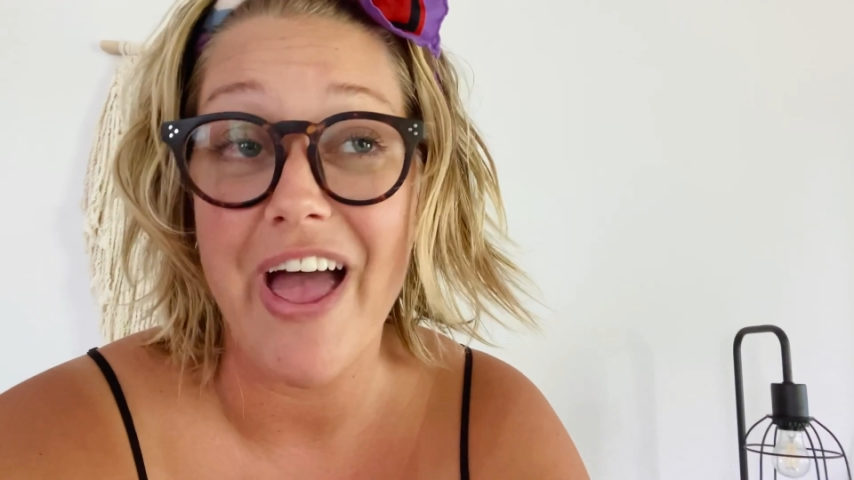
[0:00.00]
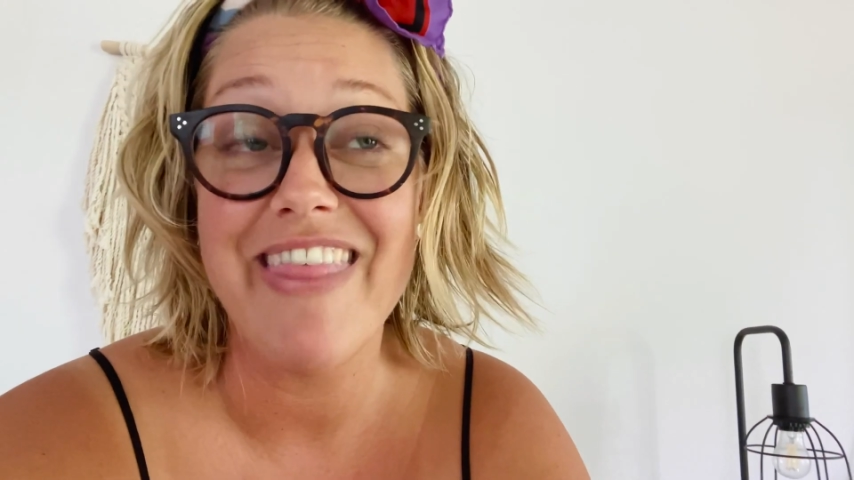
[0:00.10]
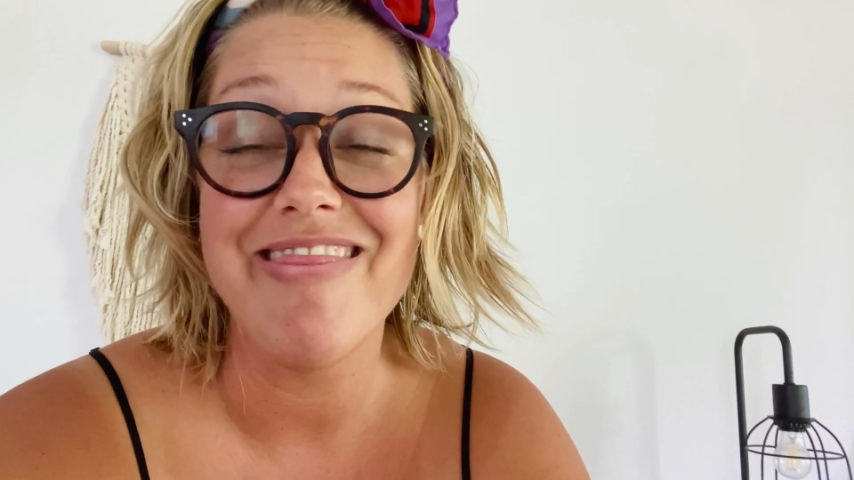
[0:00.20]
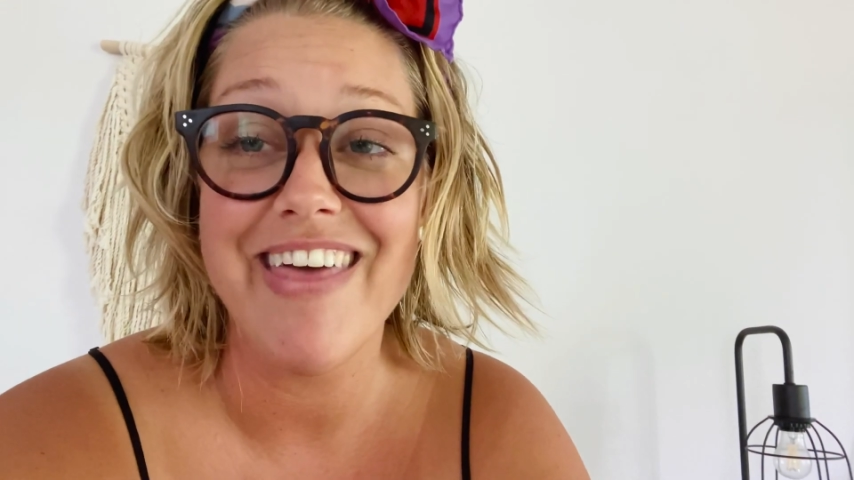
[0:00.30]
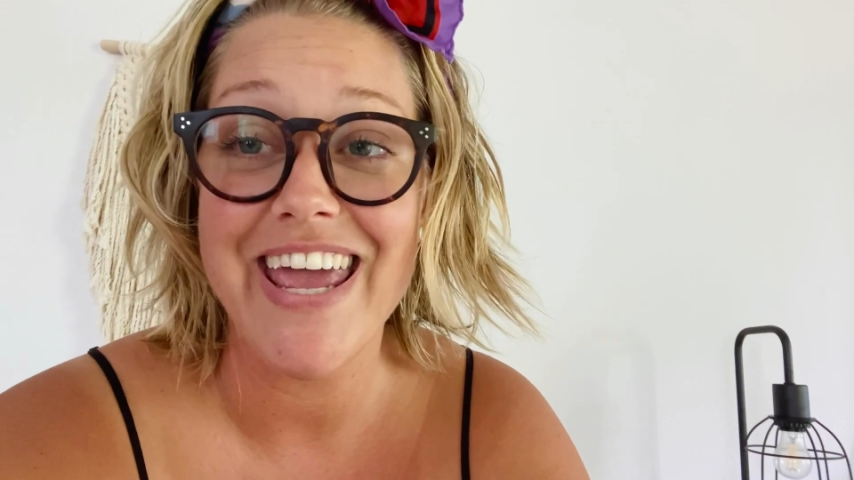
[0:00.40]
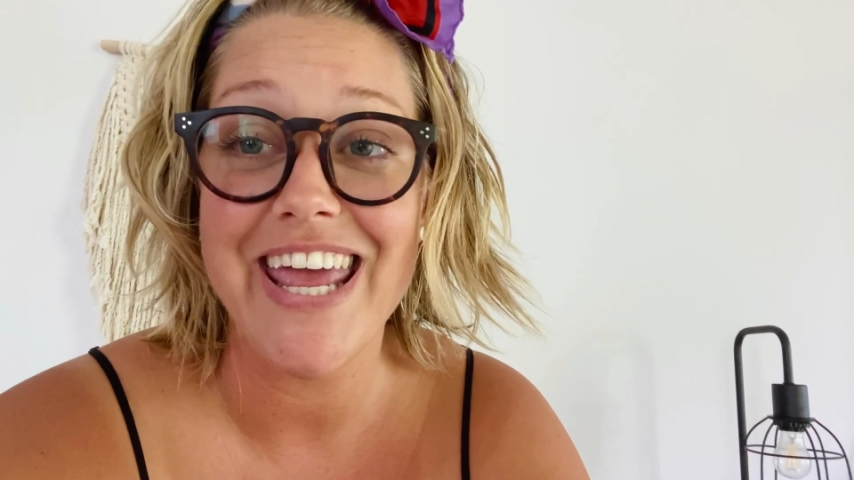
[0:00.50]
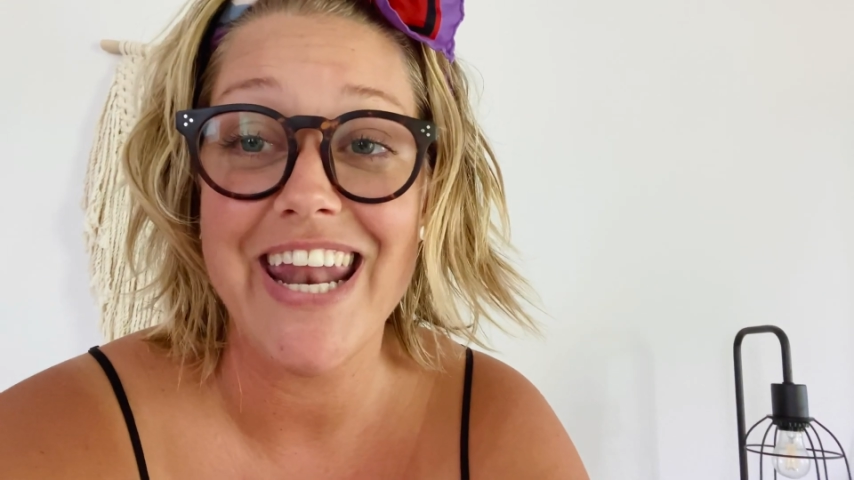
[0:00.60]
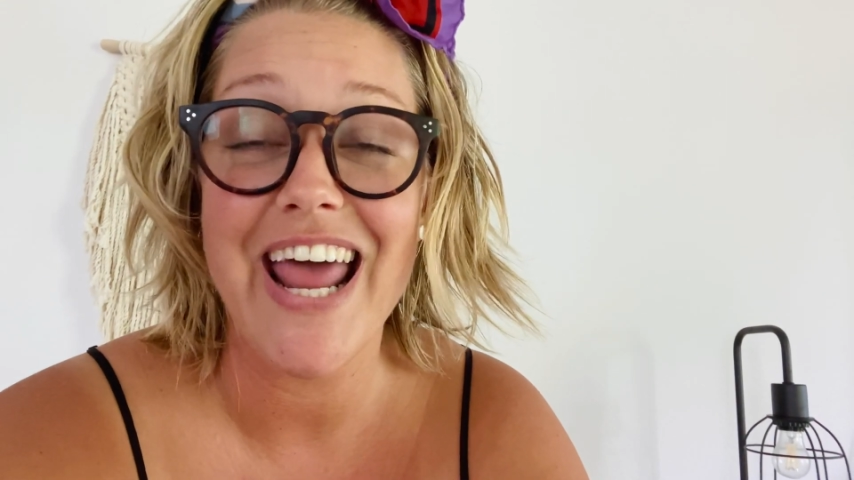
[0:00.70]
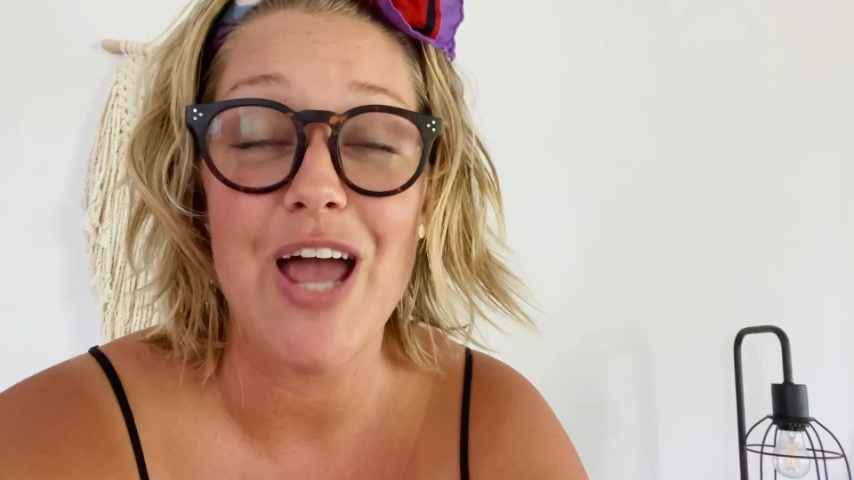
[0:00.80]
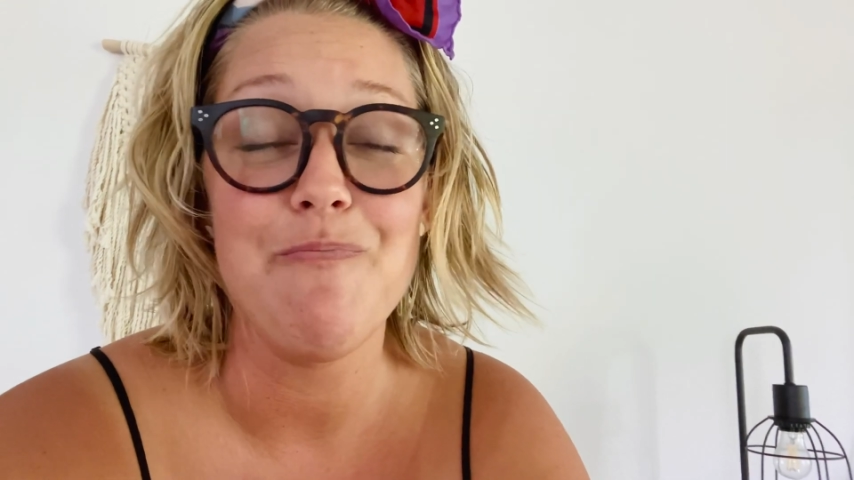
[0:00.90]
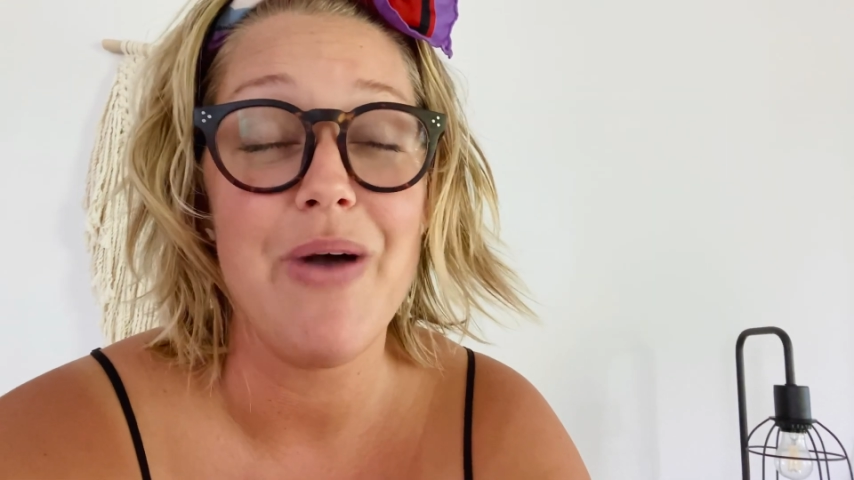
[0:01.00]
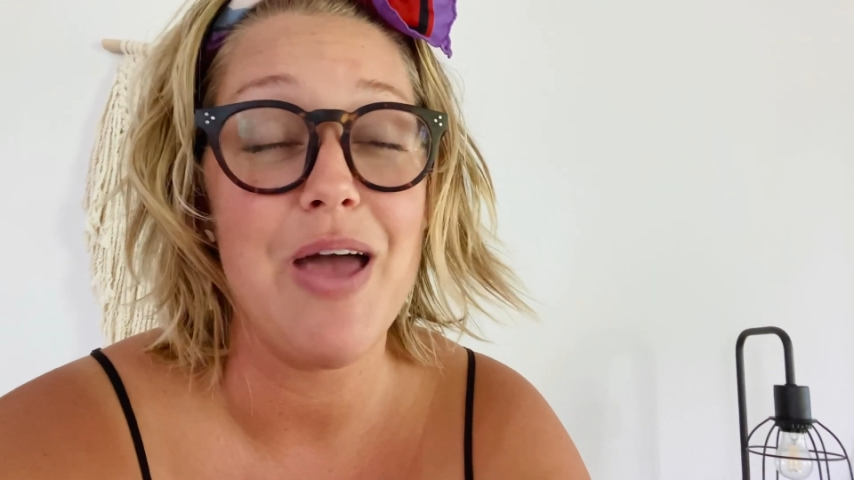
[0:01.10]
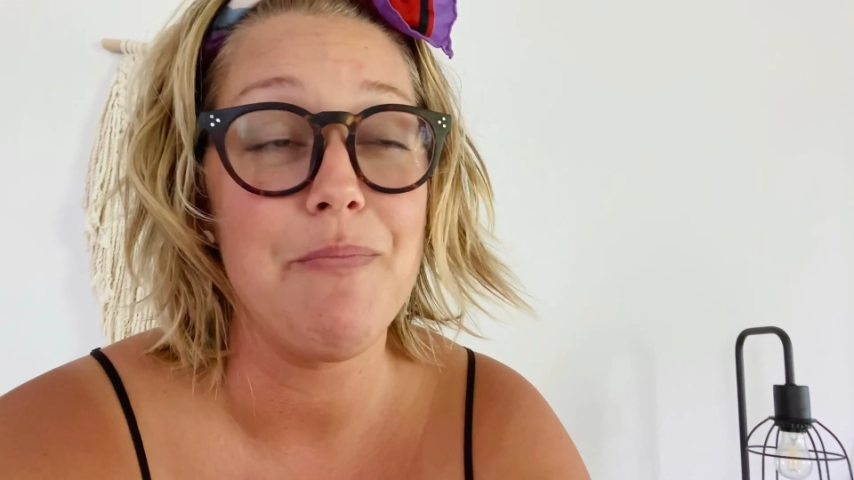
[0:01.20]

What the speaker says: And then I met